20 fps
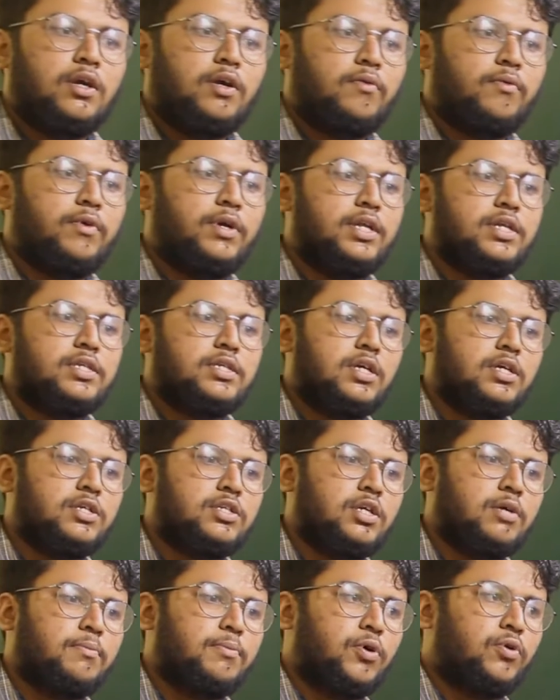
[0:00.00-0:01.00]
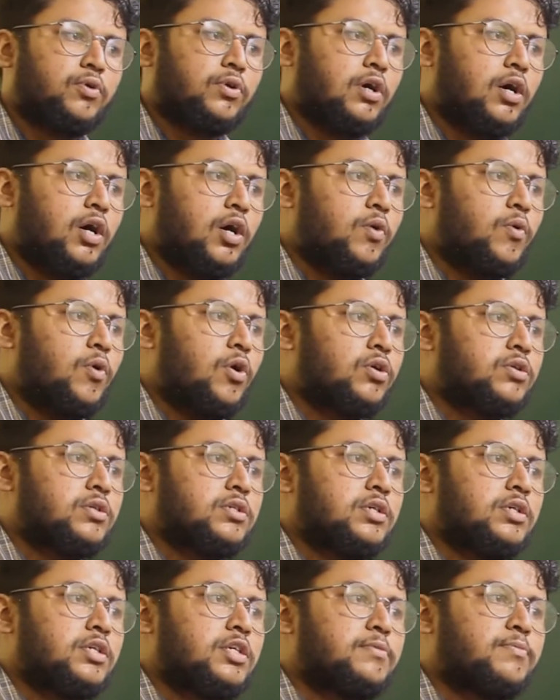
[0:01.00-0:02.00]
we discussed about how
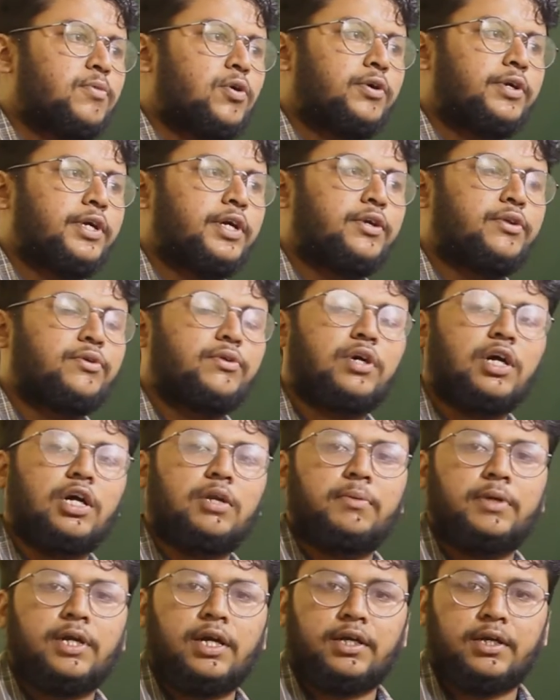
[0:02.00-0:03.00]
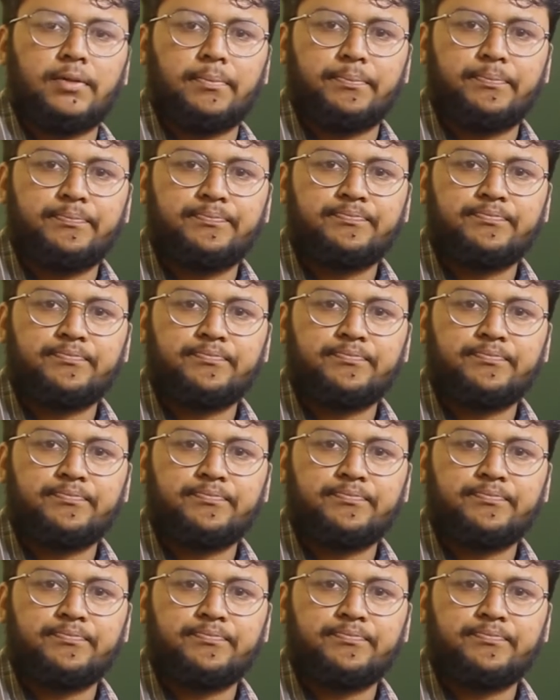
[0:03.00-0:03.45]
oxygen is bonded to carbon atom